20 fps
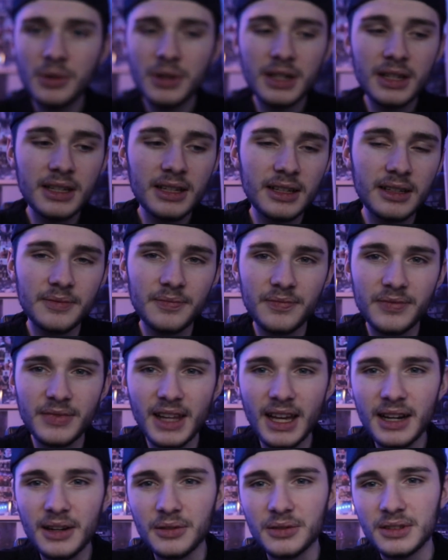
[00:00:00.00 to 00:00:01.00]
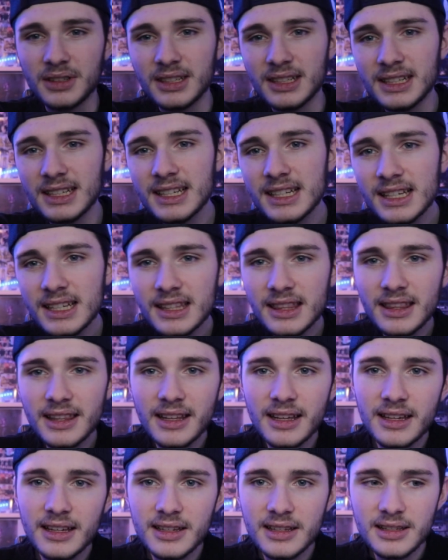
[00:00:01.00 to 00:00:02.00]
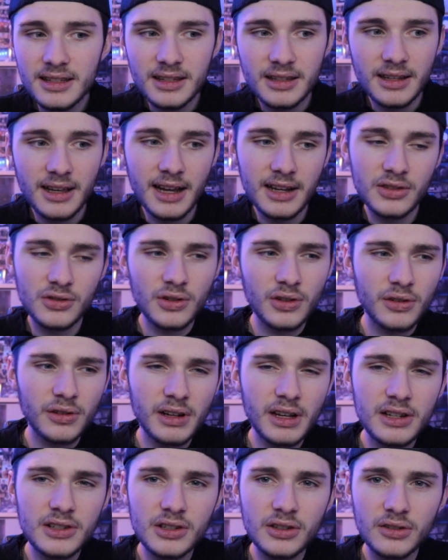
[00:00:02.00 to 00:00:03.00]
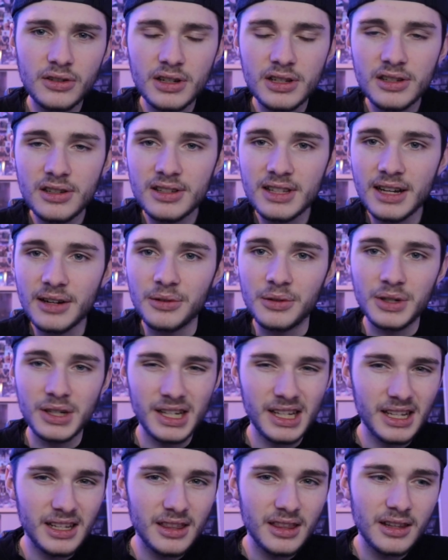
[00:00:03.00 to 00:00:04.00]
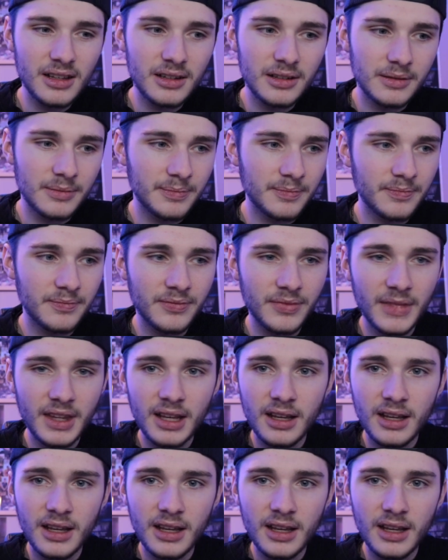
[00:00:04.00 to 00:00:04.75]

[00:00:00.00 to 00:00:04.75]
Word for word: what? I don't need this. Extra Creation Crystals, I don't need them.